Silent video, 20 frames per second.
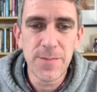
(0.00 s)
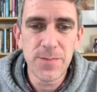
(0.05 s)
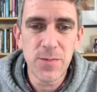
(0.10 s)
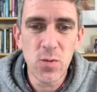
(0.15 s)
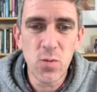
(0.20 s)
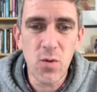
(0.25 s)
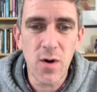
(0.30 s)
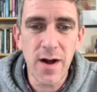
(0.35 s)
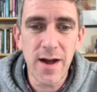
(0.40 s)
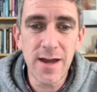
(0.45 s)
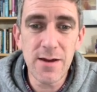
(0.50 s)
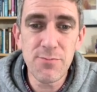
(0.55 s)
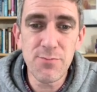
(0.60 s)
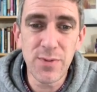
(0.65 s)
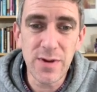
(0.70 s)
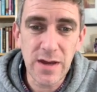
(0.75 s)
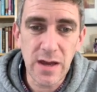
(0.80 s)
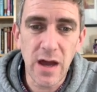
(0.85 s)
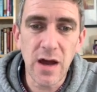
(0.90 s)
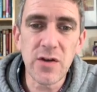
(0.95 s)
Why?
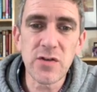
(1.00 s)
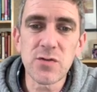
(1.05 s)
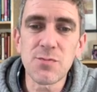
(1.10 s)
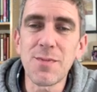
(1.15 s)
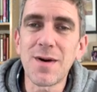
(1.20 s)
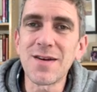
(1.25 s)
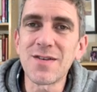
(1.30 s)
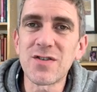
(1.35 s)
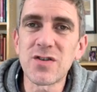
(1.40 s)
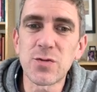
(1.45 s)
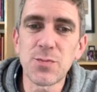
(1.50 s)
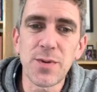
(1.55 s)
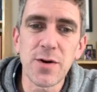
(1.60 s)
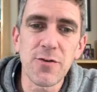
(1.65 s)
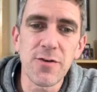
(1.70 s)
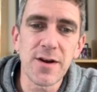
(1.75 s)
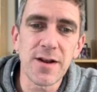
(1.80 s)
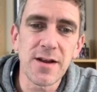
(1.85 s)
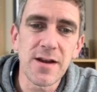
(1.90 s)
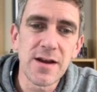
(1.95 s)
"Because my
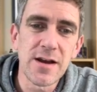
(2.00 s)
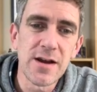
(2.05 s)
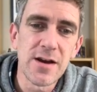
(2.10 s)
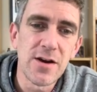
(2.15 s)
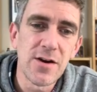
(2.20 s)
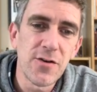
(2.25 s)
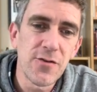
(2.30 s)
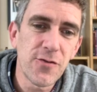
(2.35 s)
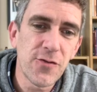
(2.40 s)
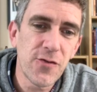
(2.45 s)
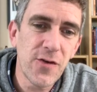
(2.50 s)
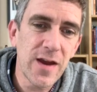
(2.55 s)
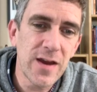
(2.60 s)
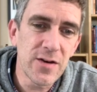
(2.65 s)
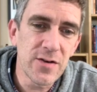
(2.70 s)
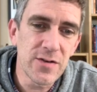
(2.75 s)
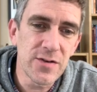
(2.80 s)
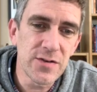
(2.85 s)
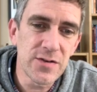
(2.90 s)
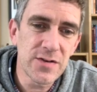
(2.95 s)
spirit
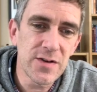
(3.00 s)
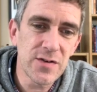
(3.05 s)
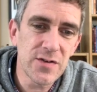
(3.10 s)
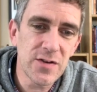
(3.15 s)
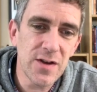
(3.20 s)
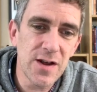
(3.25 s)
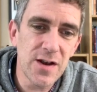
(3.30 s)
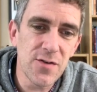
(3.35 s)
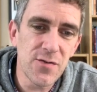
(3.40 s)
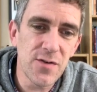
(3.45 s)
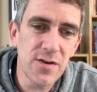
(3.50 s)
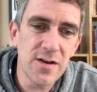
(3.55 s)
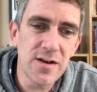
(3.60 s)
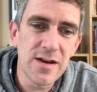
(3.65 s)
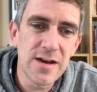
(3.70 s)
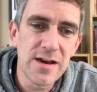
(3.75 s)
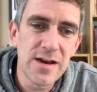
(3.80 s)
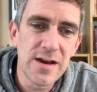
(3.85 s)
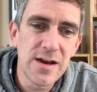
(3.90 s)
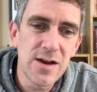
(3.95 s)
fails." There's kind of a
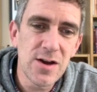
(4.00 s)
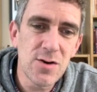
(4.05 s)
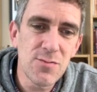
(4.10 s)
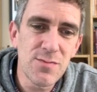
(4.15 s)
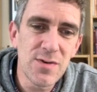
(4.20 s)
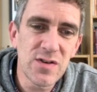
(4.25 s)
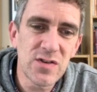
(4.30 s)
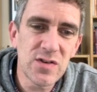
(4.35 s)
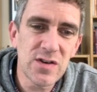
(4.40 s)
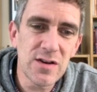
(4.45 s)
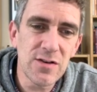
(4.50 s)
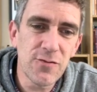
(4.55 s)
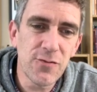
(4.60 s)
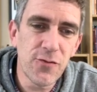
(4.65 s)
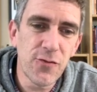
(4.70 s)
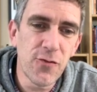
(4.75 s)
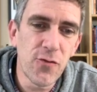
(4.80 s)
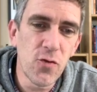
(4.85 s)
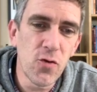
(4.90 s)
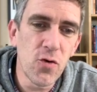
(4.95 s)
missing
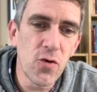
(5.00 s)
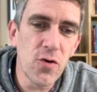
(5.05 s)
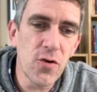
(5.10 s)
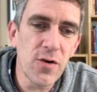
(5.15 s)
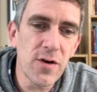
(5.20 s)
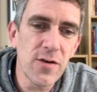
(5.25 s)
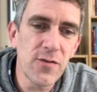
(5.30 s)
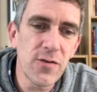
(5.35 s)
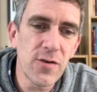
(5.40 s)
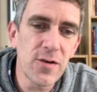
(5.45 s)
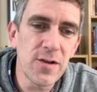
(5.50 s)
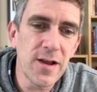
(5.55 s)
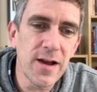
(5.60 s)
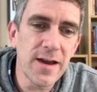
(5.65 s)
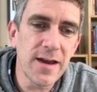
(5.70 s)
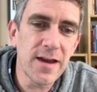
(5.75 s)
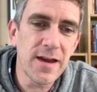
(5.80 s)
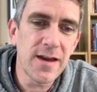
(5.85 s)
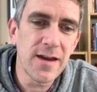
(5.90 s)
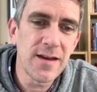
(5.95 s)
four, if you
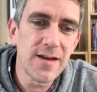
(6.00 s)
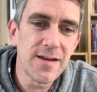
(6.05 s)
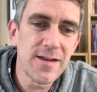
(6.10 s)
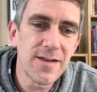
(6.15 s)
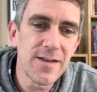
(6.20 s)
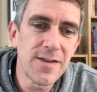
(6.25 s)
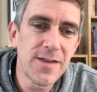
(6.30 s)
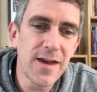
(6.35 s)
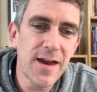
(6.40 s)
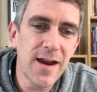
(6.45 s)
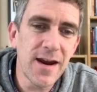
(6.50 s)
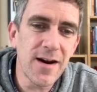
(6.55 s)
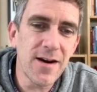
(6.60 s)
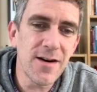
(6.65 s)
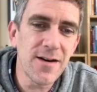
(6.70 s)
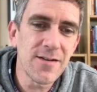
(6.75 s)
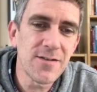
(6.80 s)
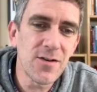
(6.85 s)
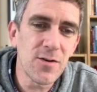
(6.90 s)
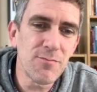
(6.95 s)
like,
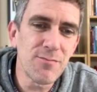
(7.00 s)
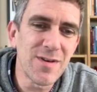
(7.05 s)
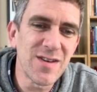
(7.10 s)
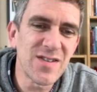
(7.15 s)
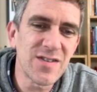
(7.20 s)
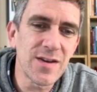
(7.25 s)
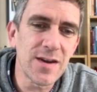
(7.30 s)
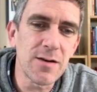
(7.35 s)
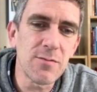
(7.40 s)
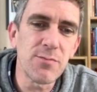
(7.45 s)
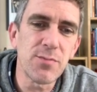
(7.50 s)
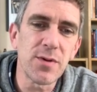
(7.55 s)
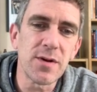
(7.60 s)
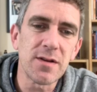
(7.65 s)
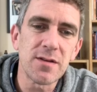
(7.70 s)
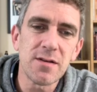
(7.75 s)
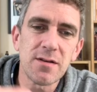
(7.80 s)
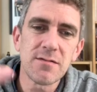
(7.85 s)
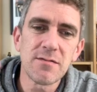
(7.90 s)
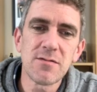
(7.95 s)
there. Not missing,
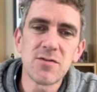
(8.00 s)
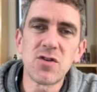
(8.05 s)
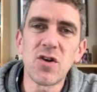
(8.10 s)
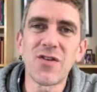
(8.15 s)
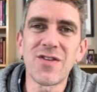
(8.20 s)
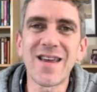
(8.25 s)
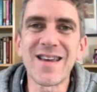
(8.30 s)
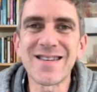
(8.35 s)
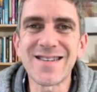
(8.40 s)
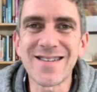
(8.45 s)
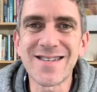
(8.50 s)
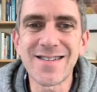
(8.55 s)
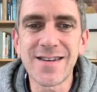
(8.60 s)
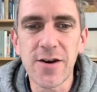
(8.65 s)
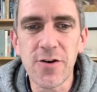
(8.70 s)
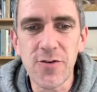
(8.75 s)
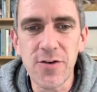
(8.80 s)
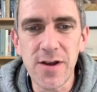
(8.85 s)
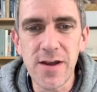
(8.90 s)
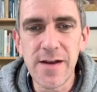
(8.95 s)
but not
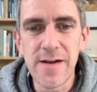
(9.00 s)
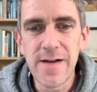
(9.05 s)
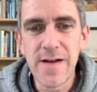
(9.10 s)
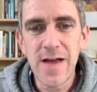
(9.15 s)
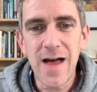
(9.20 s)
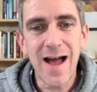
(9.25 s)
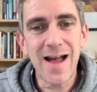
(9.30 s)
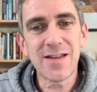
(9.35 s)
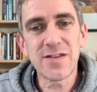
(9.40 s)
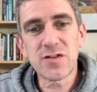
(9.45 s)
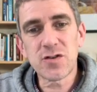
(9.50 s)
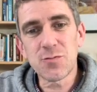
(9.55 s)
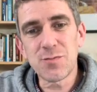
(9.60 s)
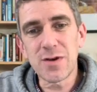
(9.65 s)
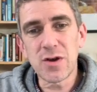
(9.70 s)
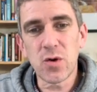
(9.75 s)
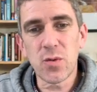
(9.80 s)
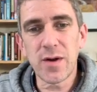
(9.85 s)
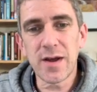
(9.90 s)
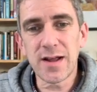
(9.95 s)
necessary. "Answer
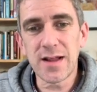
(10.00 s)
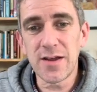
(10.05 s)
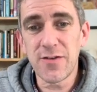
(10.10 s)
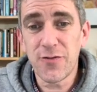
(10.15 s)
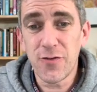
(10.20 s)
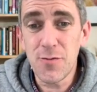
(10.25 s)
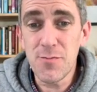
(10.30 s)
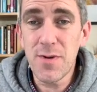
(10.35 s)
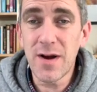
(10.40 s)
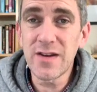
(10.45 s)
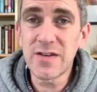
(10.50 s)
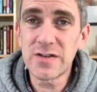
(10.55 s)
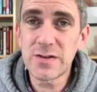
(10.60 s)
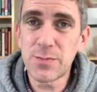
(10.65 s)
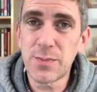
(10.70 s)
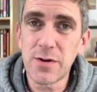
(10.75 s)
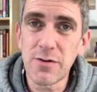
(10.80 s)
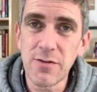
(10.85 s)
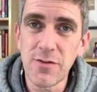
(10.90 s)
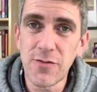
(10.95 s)
me quickly, for my
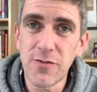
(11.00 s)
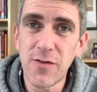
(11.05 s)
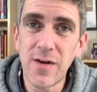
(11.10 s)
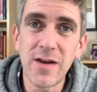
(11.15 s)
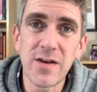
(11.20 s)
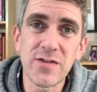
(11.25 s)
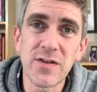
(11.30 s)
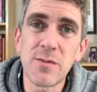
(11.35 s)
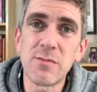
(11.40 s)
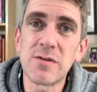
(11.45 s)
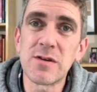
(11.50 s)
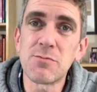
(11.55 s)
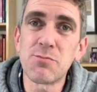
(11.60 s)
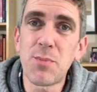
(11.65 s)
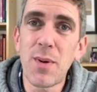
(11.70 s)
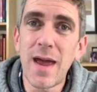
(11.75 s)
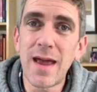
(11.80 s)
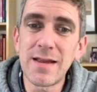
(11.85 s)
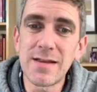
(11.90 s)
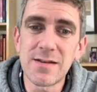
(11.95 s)
spirit fails. I'm
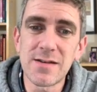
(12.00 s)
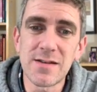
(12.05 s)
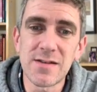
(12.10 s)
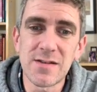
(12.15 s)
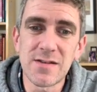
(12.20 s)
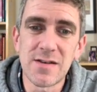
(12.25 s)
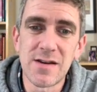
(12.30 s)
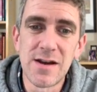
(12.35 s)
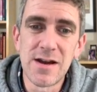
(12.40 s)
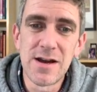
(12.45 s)
dependent